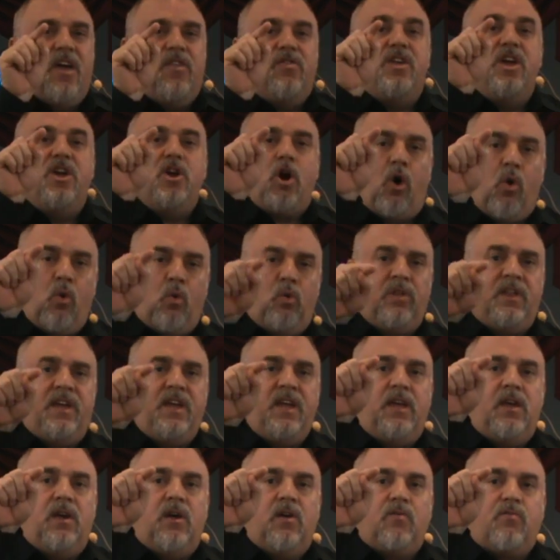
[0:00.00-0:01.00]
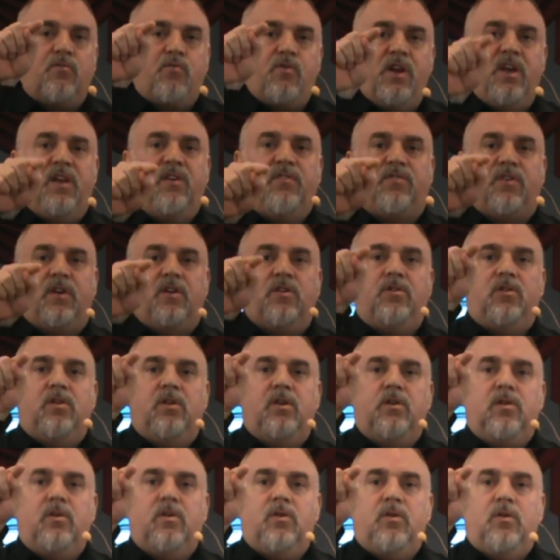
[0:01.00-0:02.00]
The only
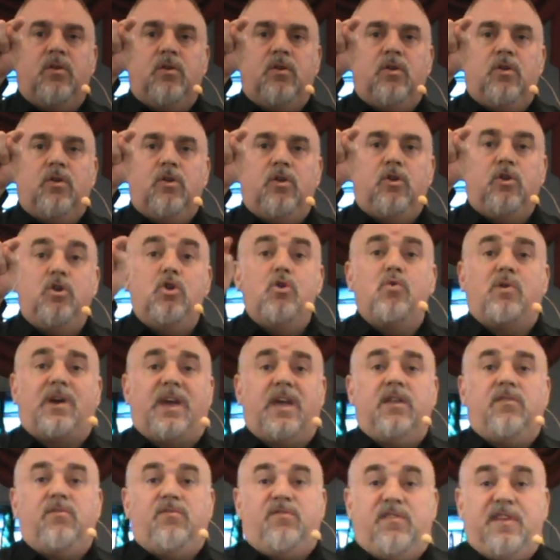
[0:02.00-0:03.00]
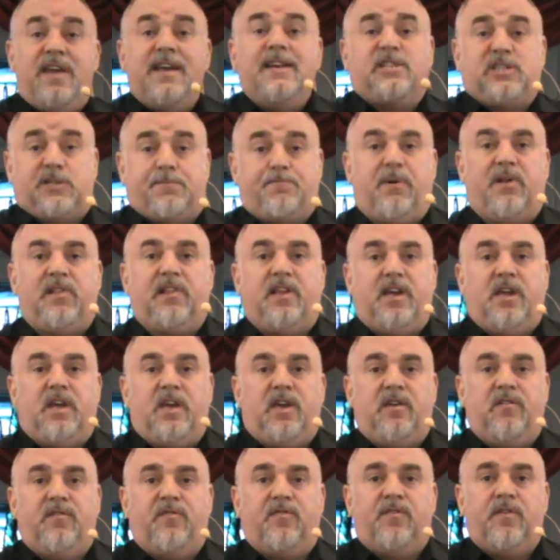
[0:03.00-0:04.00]
reason you can
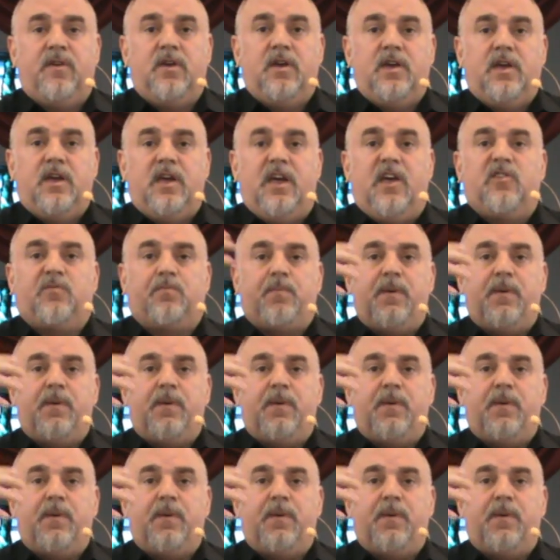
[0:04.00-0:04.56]
disbelieve is